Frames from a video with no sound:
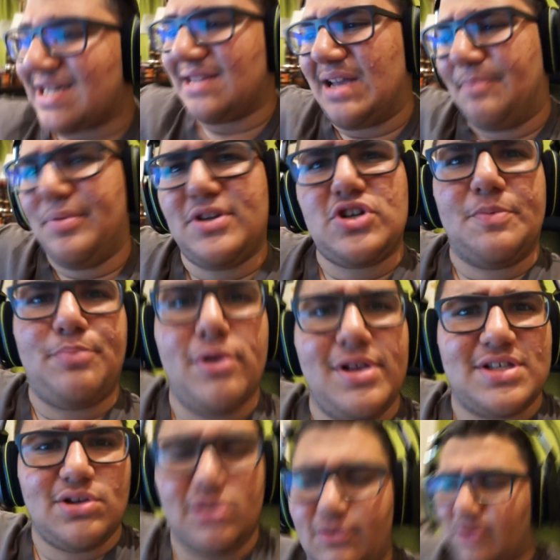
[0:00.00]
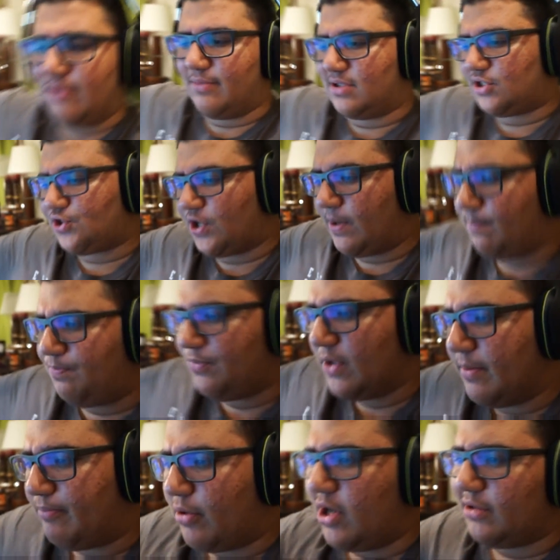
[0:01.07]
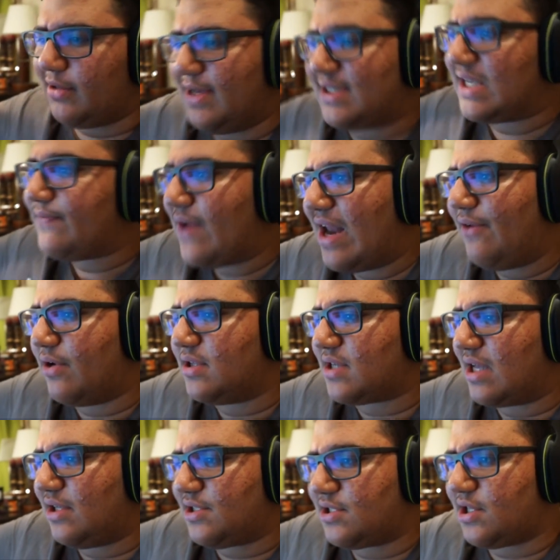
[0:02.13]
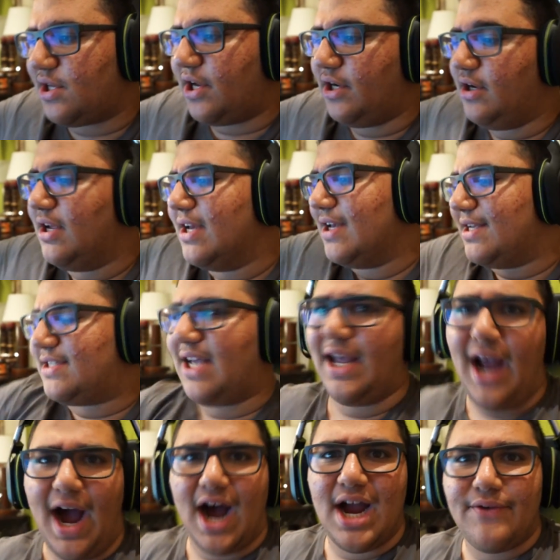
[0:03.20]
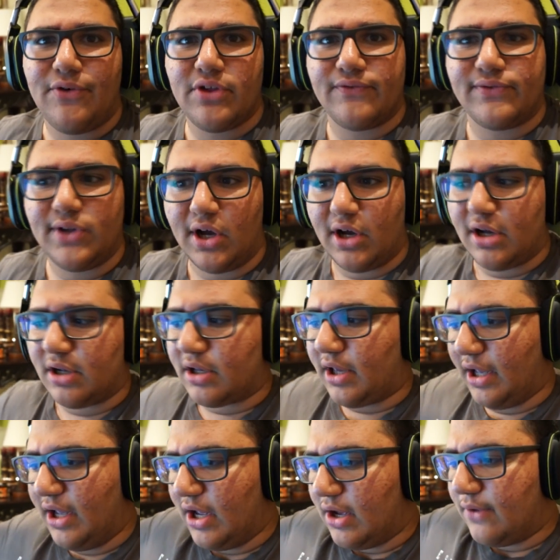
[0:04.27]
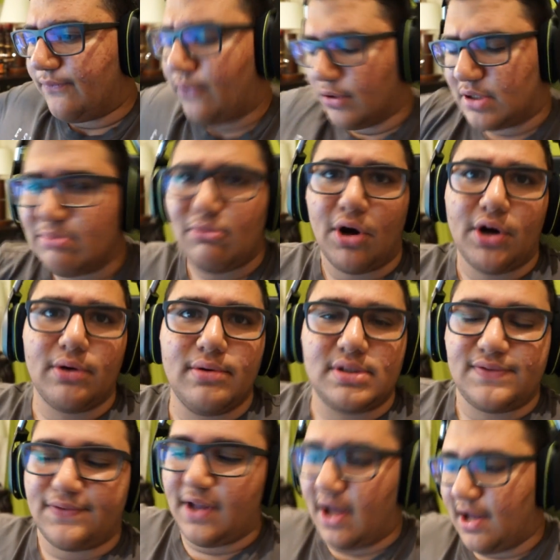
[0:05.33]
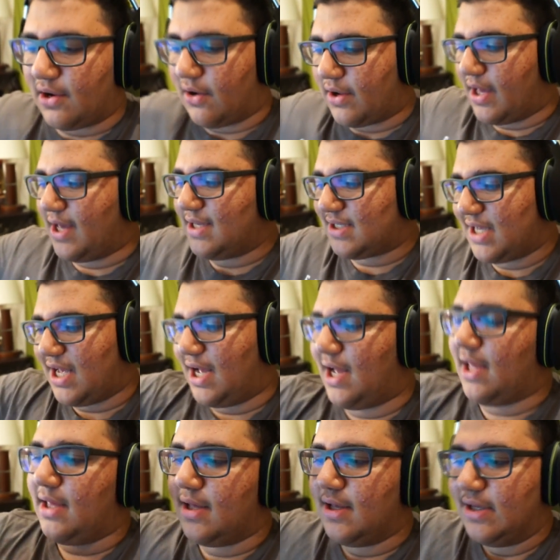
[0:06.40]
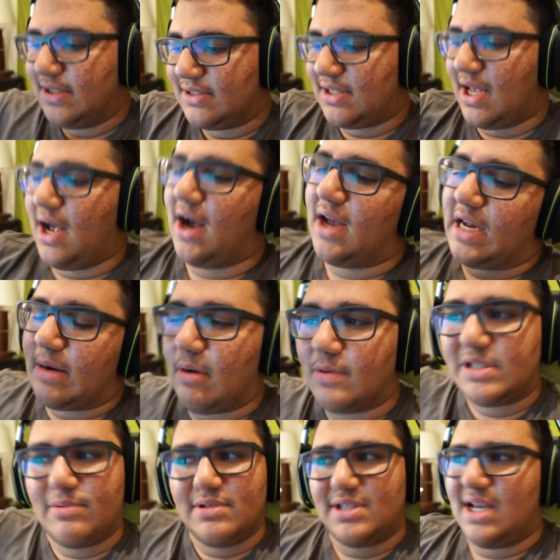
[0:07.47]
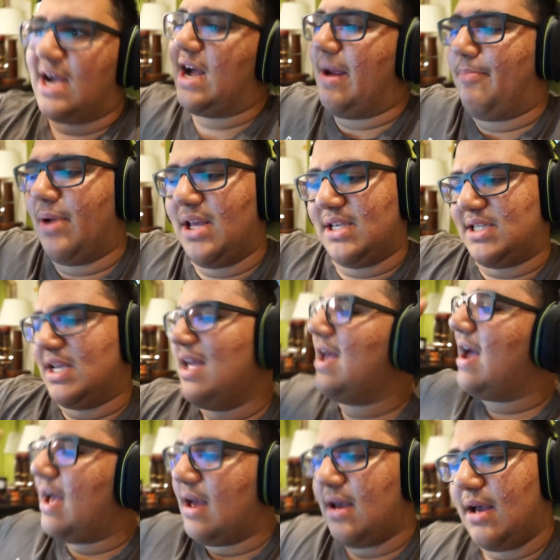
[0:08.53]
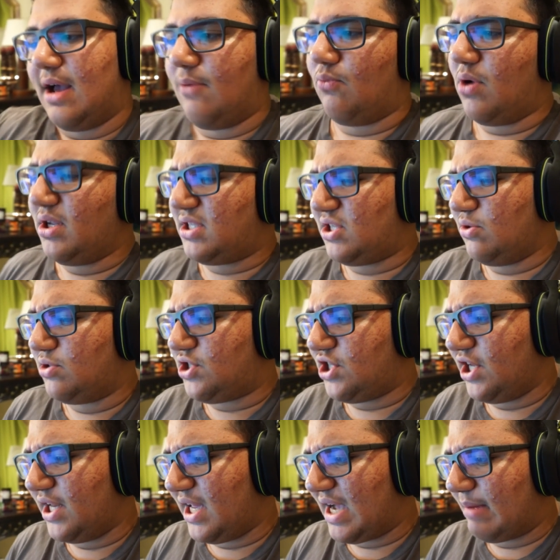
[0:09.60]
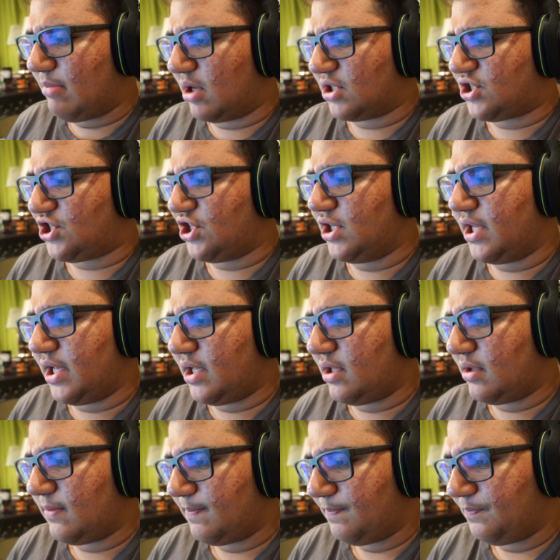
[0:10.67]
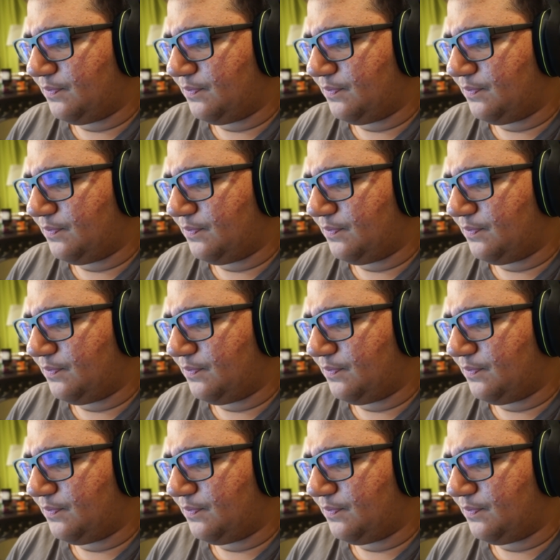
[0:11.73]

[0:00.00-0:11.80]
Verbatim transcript: I, am pretty sure pointless is the only one in my stream. Pointless. If anyone else is in here, say hi for the vlog, for tomorrow's vlog. Okay, say hi. Say hi. Come on, someone say hi, please. What? You cheating? I'm not cheating.